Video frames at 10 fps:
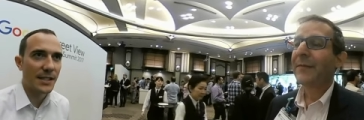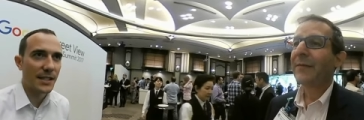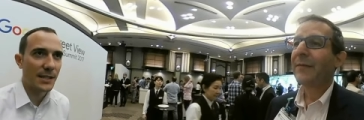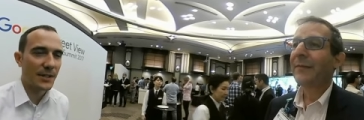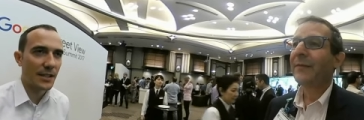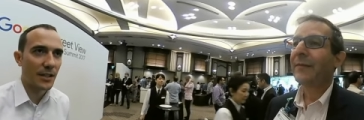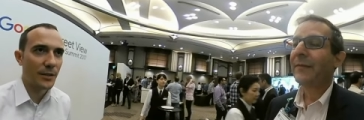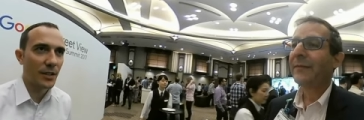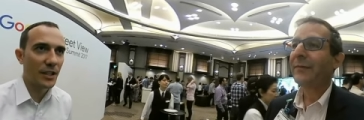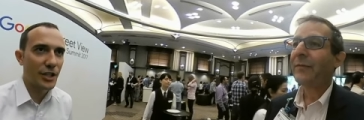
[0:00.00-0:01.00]
Speaker 1: since we started
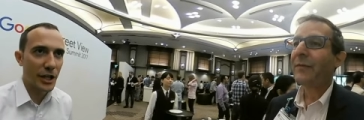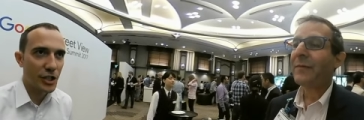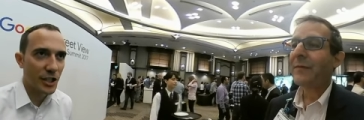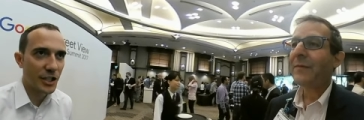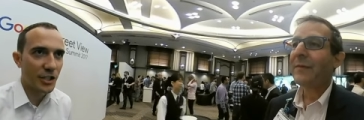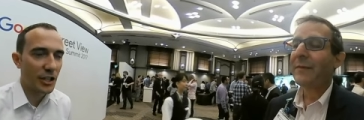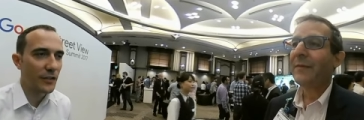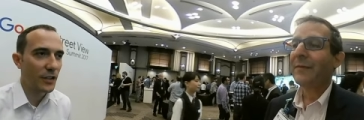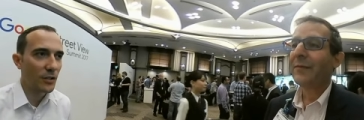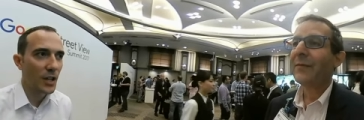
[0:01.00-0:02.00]
really changing Street
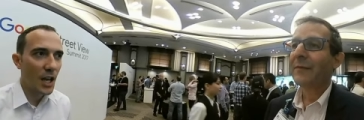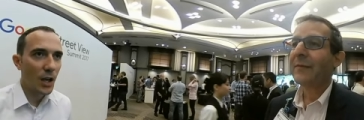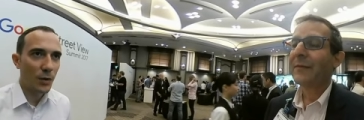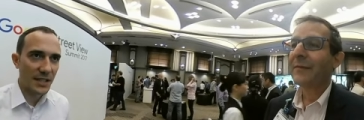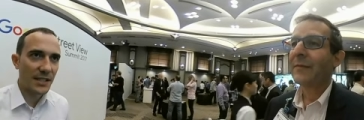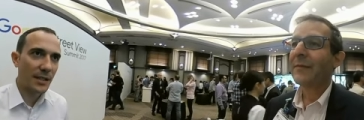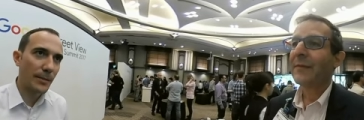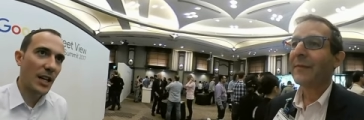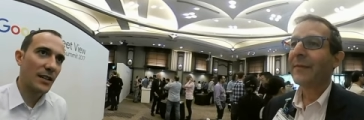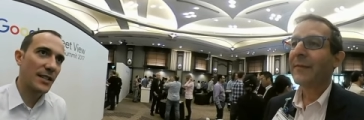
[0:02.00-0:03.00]
View was to democratize
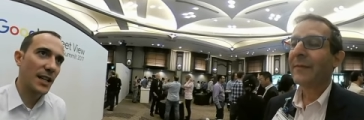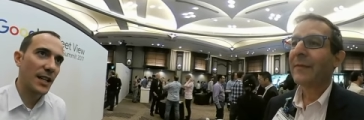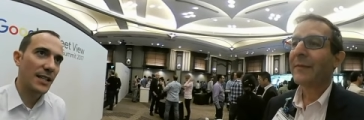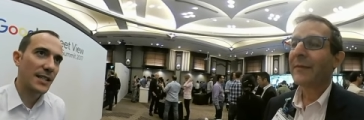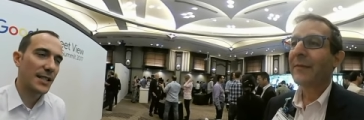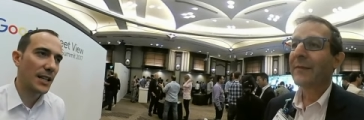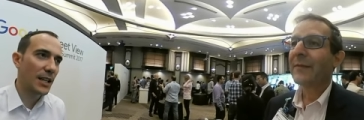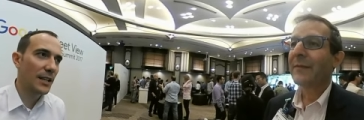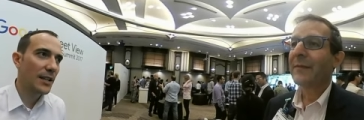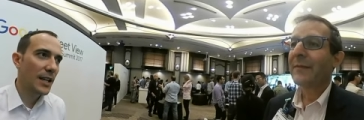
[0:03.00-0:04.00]
democratize.
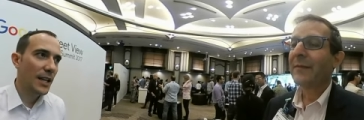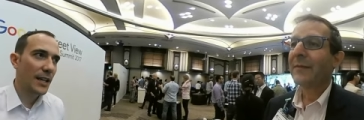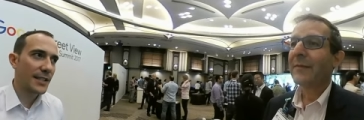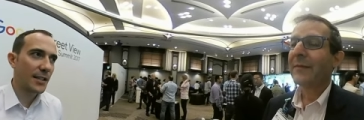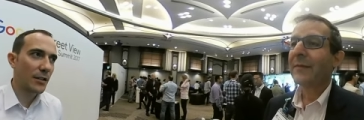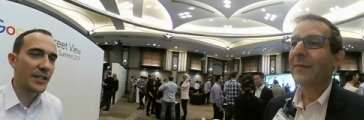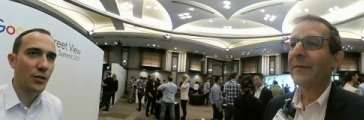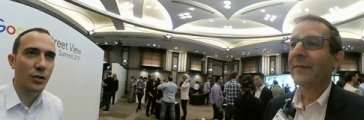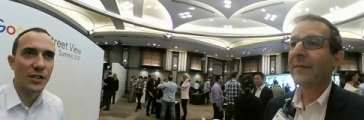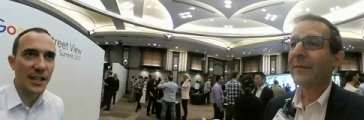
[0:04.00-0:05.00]
Uh, it serves
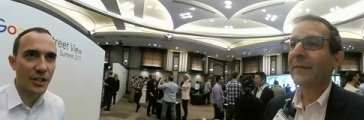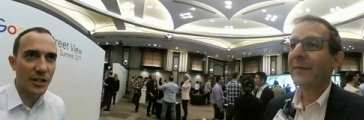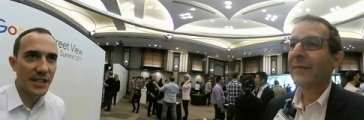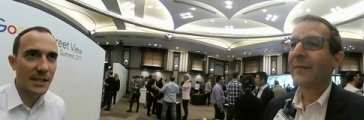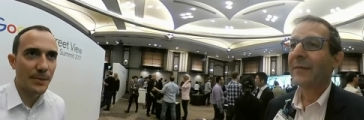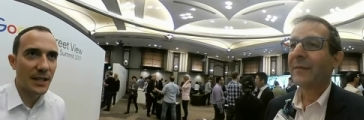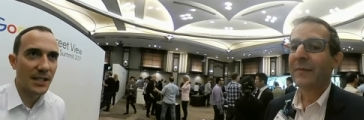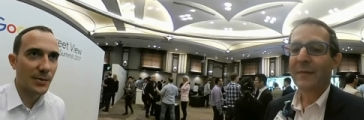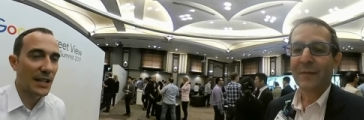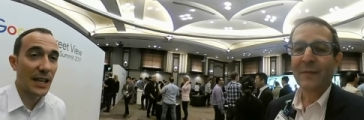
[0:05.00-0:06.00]
Google's interests because
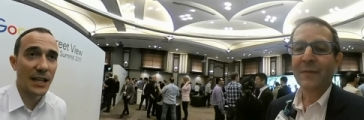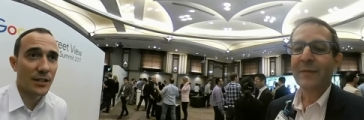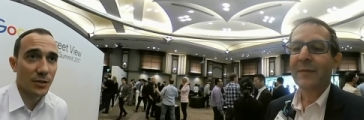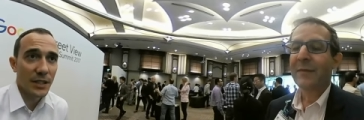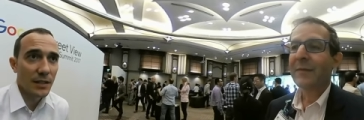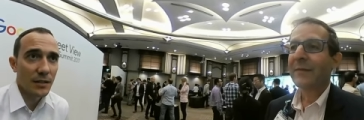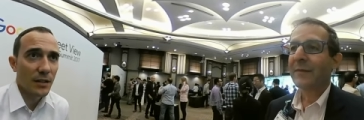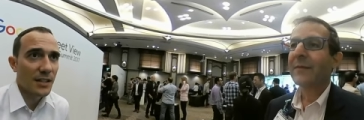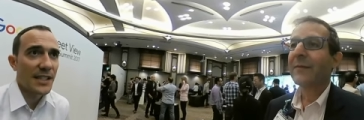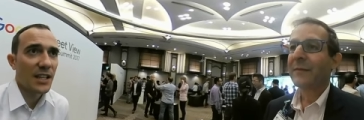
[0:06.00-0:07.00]
we can't do it
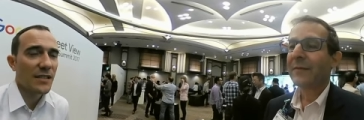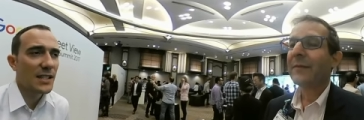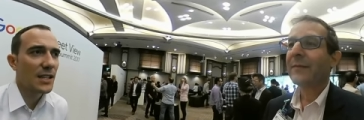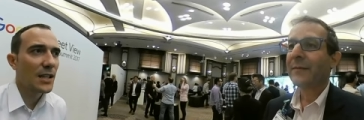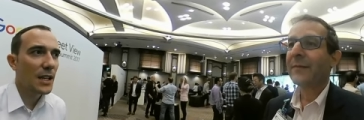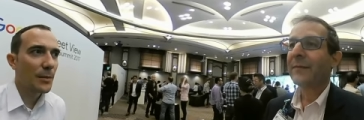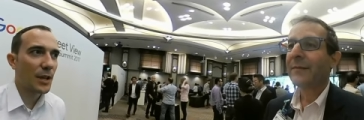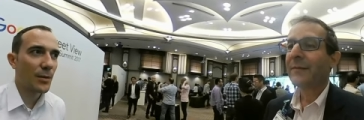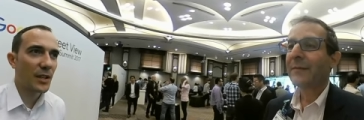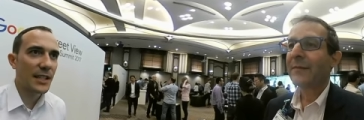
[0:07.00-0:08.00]
ourselves, but it
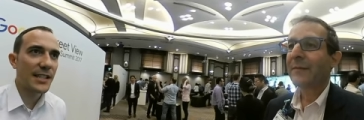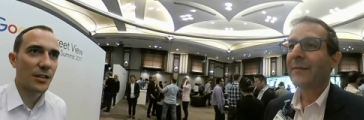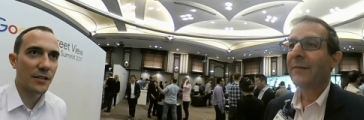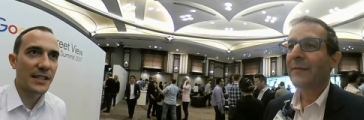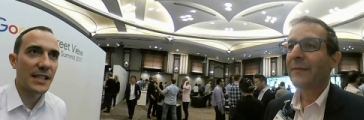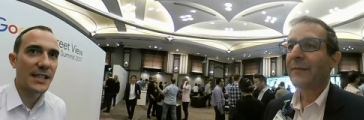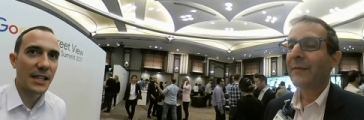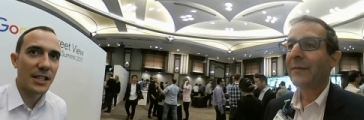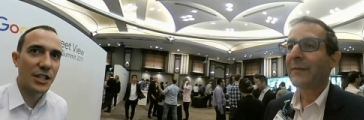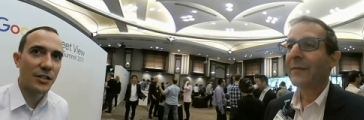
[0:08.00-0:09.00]
really serves these
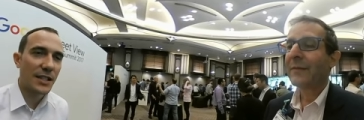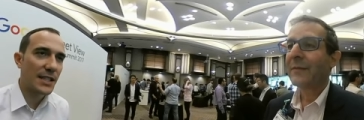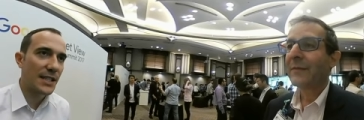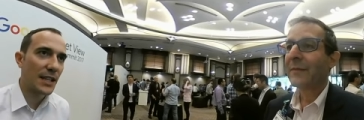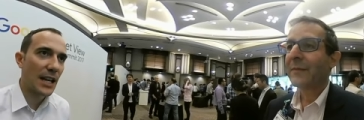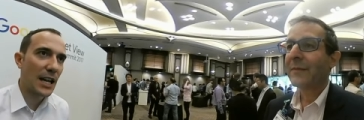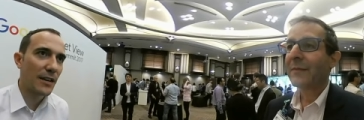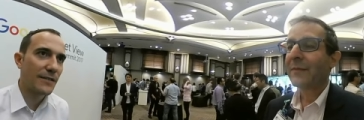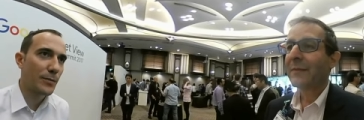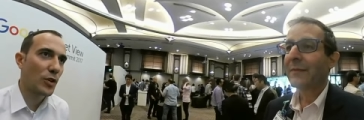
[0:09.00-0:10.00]
industries that
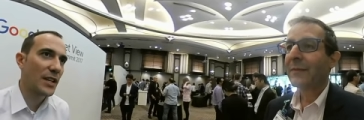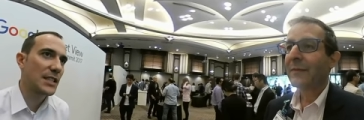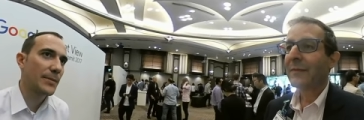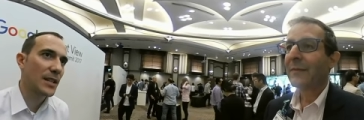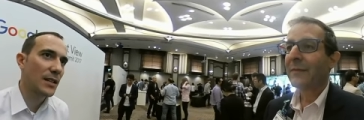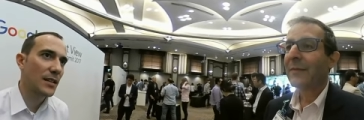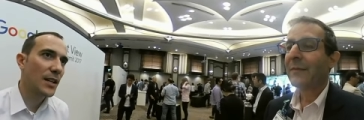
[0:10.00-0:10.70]
have more intimate